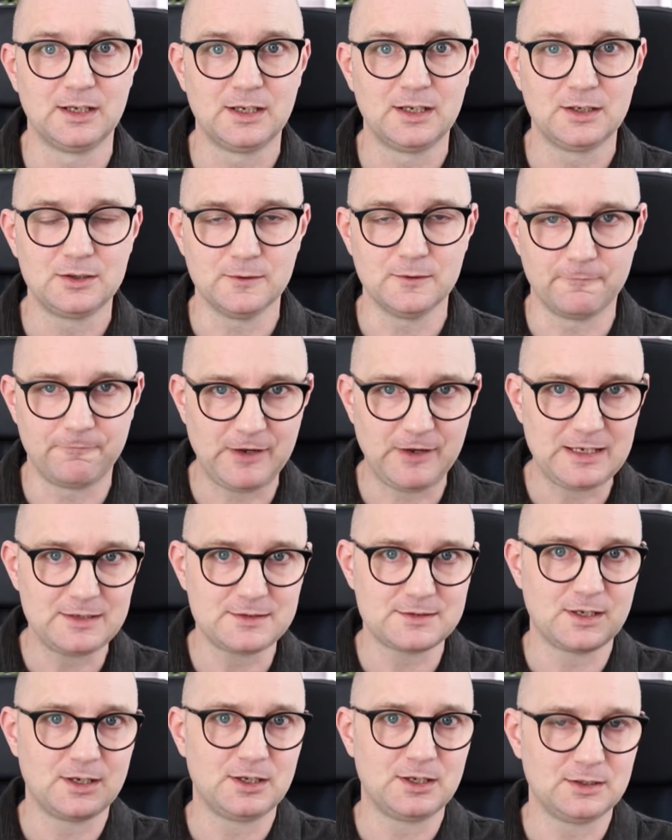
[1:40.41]
Your face
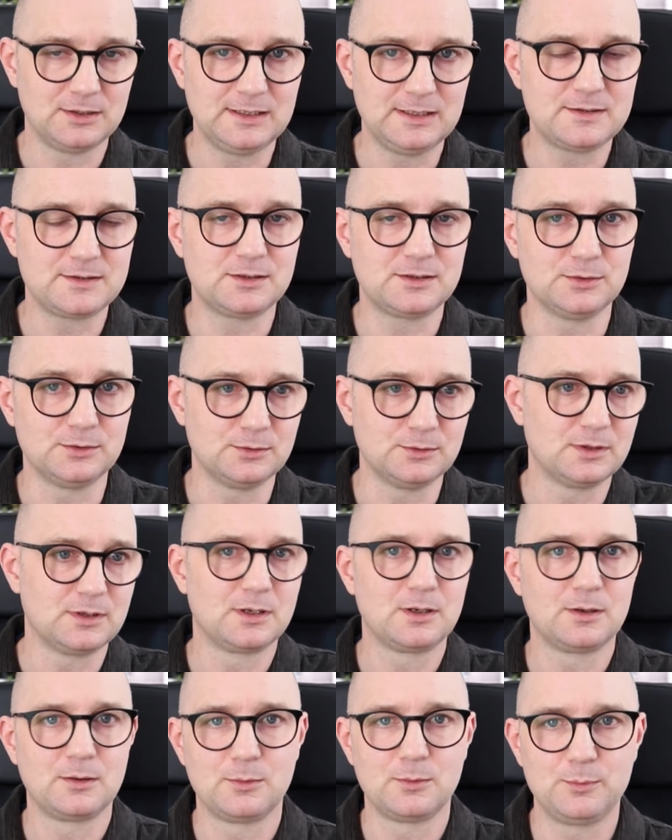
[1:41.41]
needs to
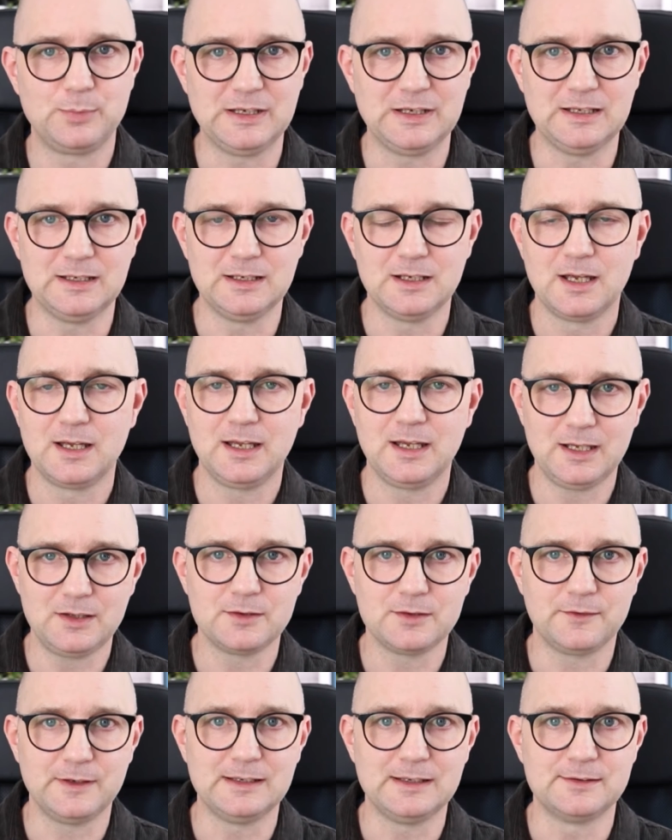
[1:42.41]
be in the
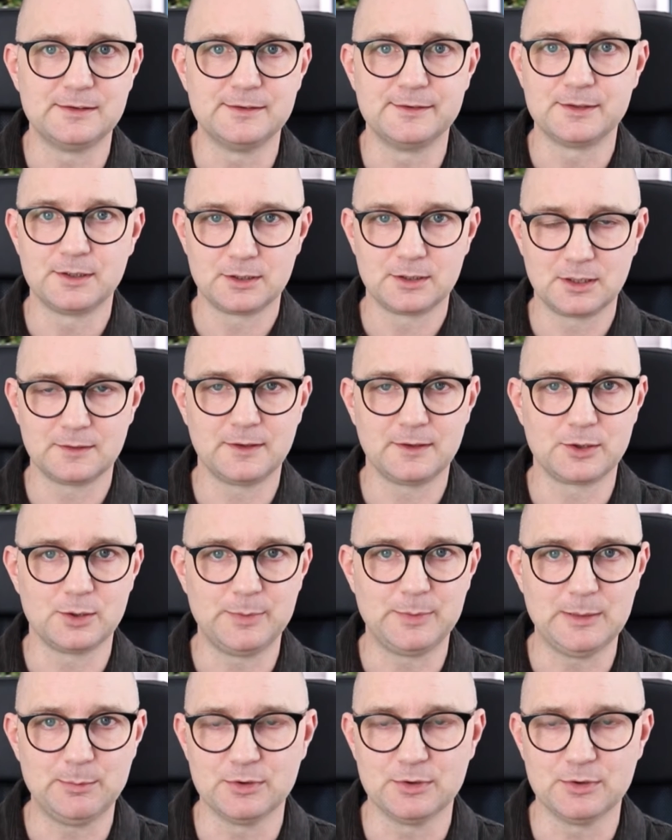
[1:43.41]
faces of other people.